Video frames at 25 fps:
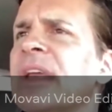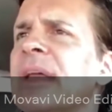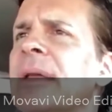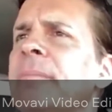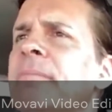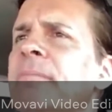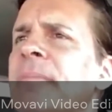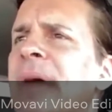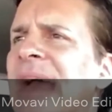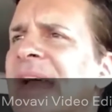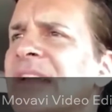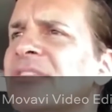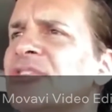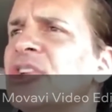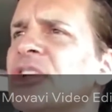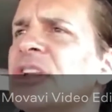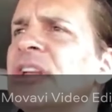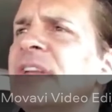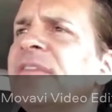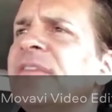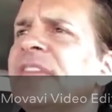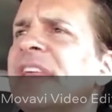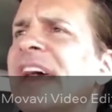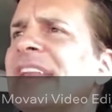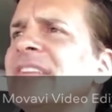
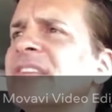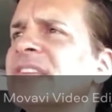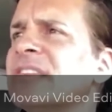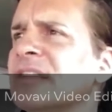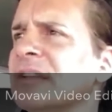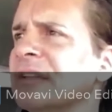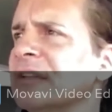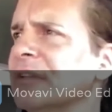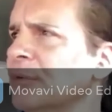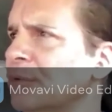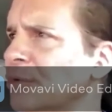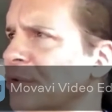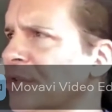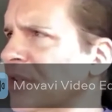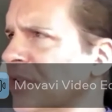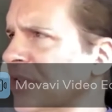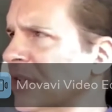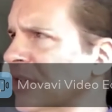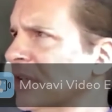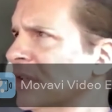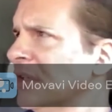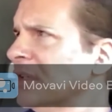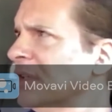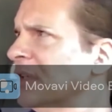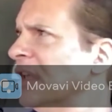imagine if that solution
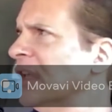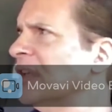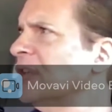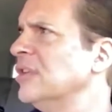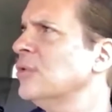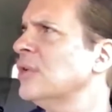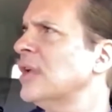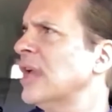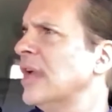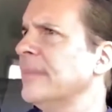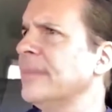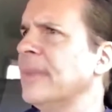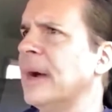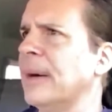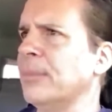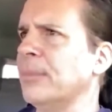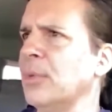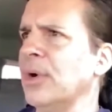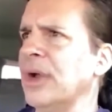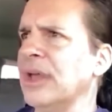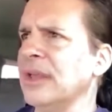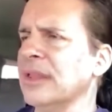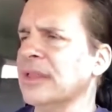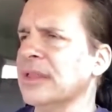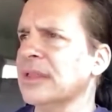that you came up
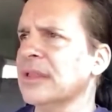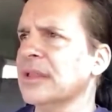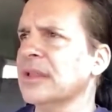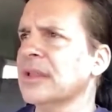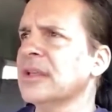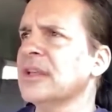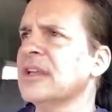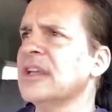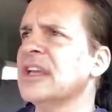with